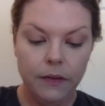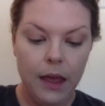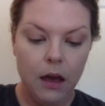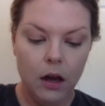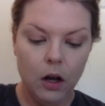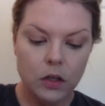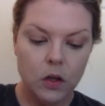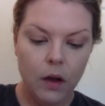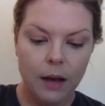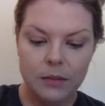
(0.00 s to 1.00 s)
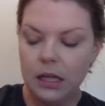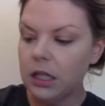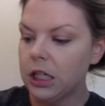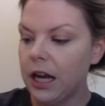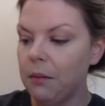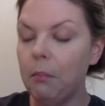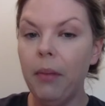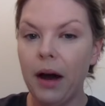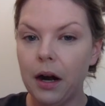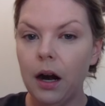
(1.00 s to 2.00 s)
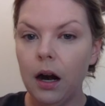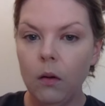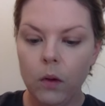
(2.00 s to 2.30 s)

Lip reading: It also comes in the shade Butter,